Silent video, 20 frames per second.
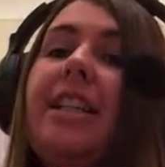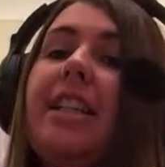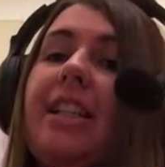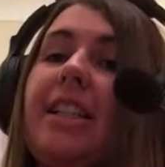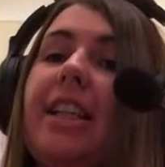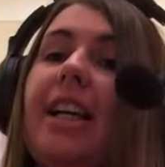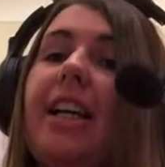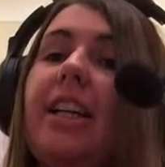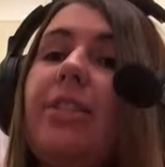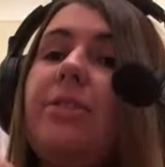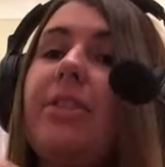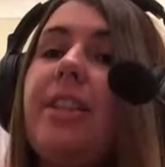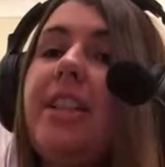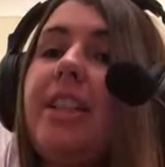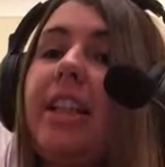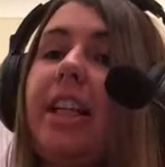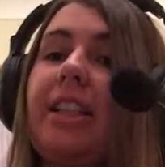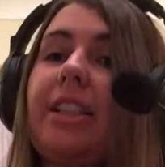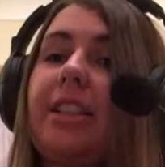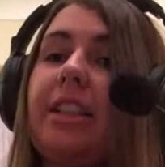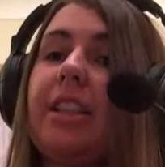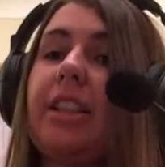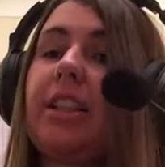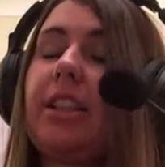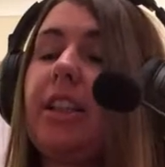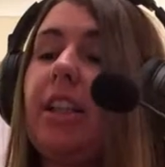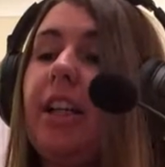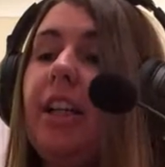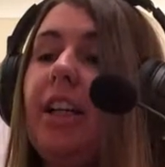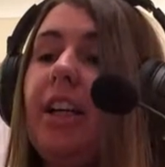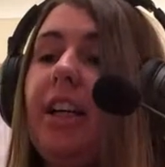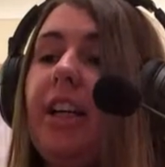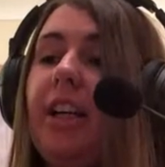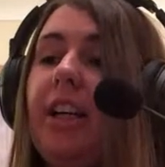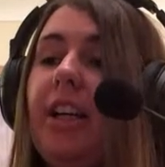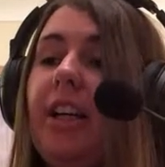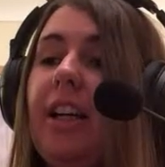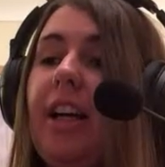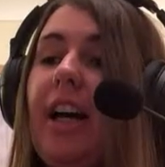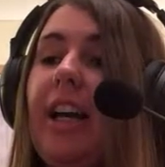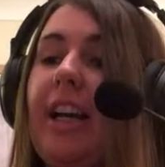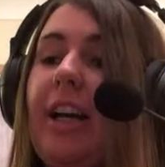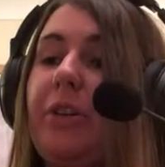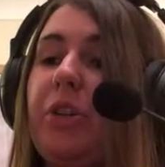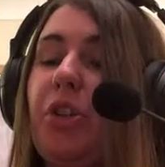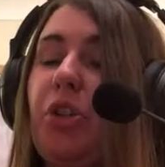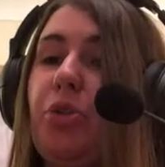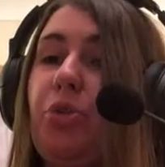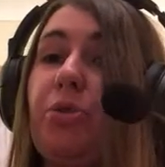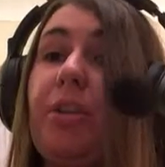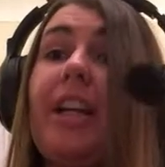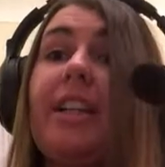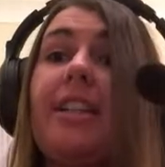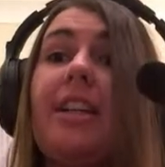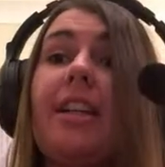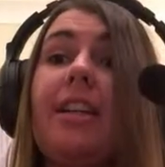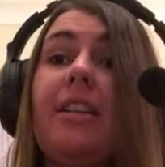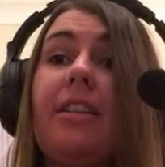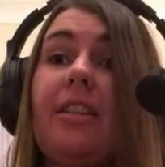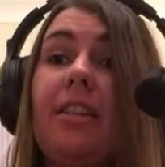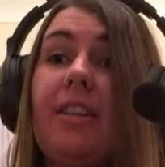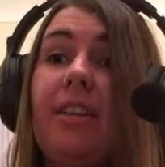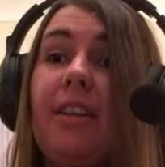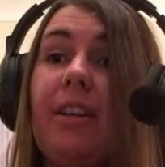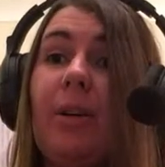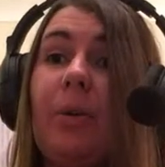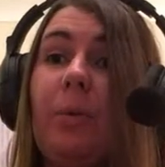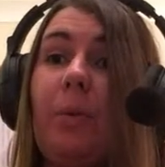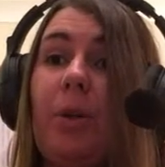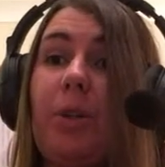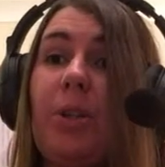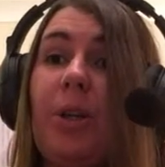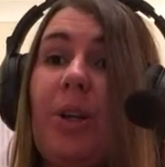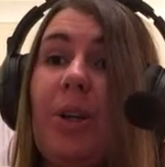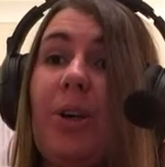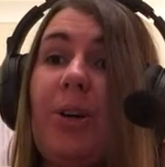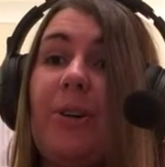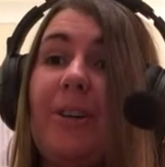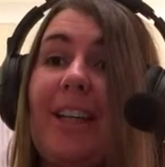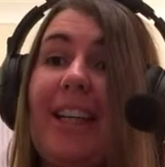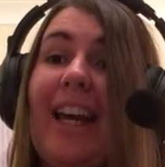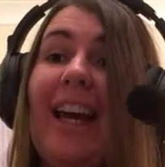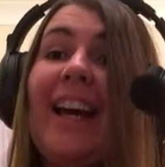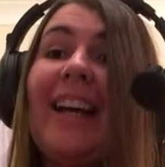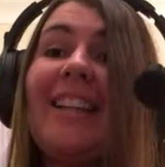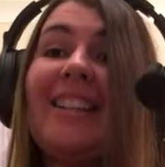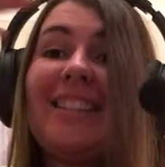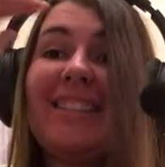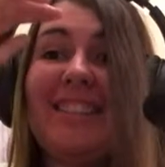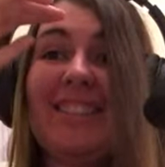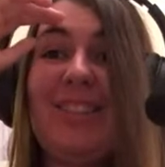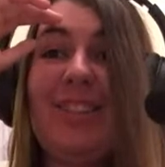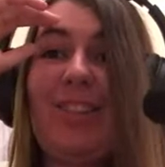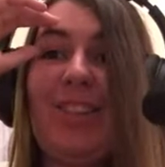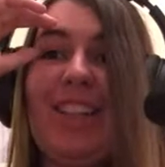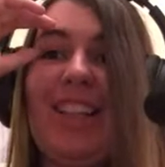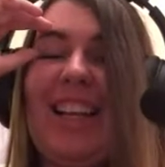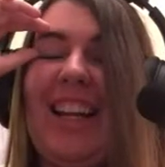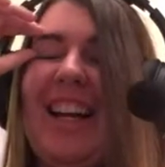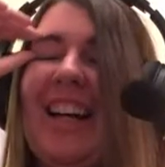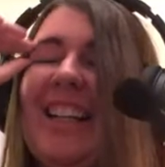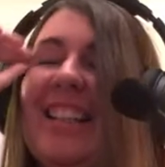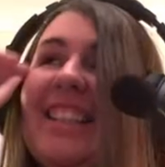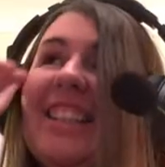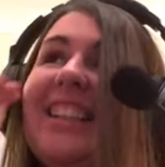dislike her in classic, and I was dreading watching her again. Not gonna lie,